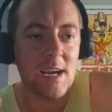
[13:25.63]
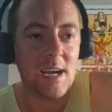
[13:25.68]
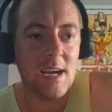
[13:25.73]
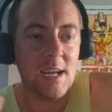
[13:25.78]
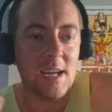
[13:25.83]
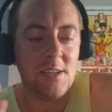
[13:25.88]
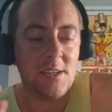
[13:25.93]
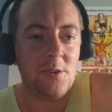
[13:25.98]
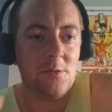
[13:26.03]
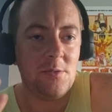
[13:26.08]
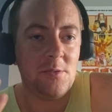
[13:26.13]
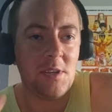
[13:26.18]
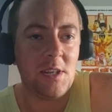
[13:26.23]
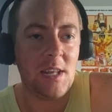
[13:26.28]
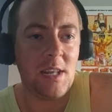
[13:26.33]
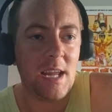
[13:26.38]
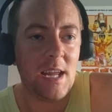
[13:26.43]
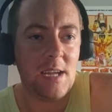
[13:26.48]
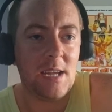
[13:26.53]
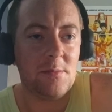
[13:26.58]
I know the
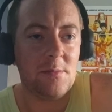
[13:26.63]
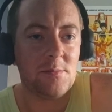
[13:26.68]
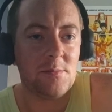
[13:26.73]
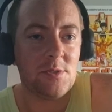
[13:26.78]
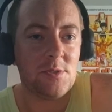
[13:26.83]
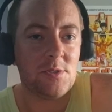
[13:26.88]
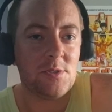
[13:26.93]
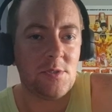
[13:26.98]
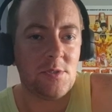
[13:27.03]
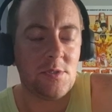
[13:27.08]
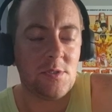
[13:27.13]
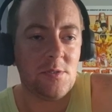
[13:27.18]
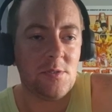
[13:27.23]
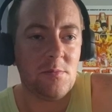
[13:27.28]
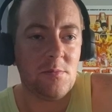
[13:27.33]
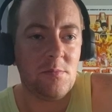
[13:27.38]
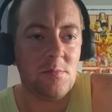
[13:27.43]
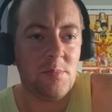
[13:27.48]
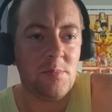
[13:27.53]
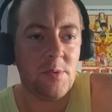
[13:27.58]
names,
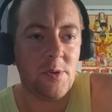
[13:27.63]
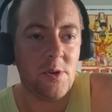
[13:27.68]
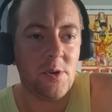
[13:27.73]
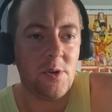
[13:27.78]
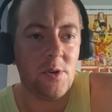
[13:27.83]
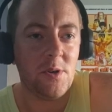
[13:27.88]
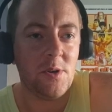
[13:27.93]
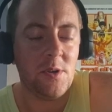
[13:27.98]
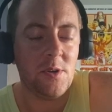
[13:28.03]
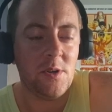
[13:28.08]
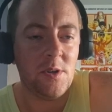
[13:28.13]
but